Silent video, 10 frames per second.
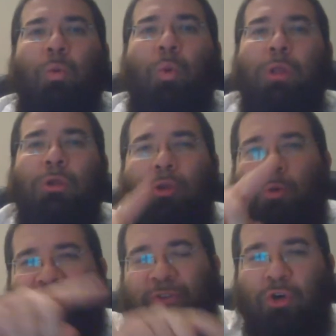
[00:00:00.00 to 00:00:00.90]
What do you do
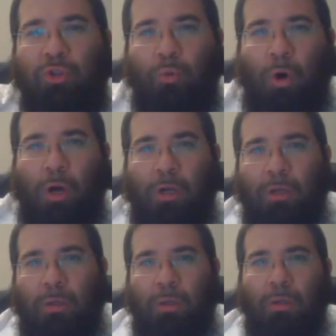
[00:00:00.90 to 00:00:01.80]
if you could walk
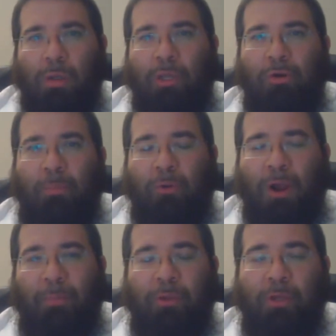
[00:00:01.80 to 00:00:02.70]
and you're a
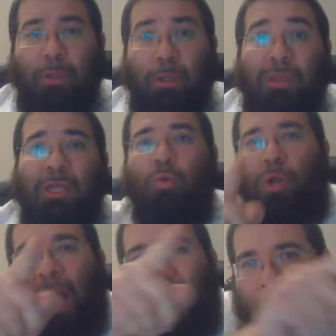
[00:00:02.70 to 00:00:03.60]
proper yid? Then you would
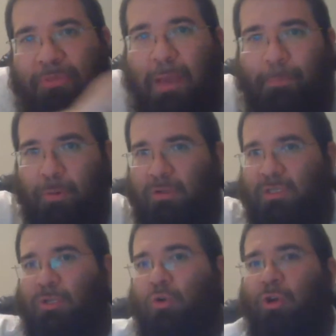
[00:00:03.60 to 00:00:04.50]
help that
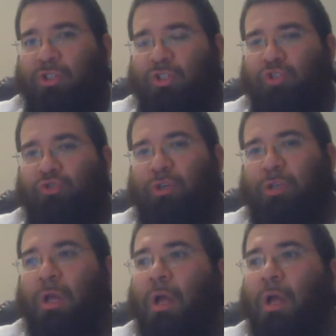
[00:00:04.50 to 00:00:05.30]
person cross the street.